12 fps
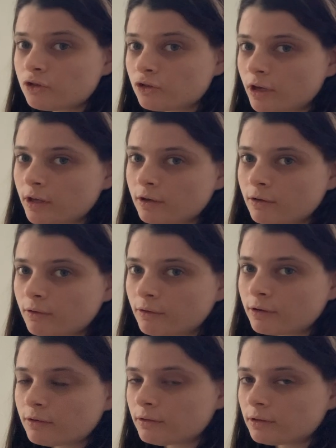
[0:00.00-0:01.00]
shake
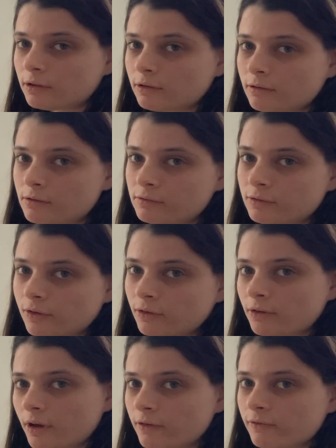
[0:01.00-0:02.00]
or quote unquote
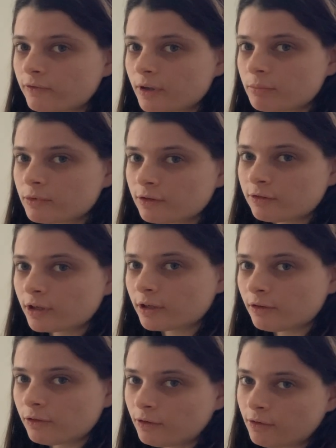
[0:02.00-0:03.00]
just like flip the
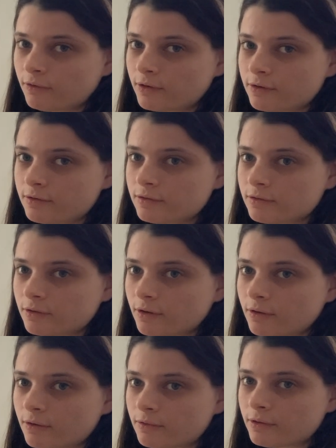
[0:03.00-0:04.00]
chickens over
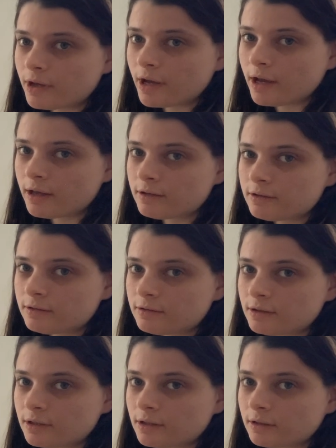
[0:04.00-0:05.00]
so that
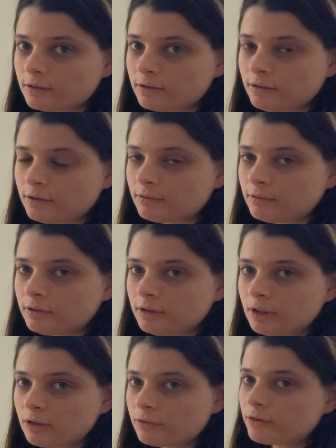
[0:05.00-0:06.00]
they get
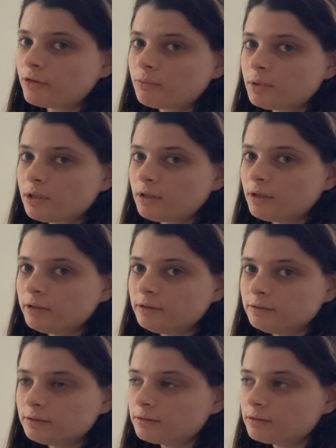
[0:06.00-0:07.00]
equally crispy
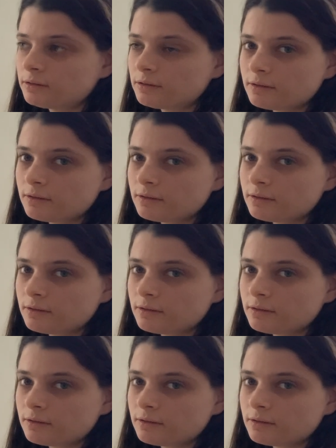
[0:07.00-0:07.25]
on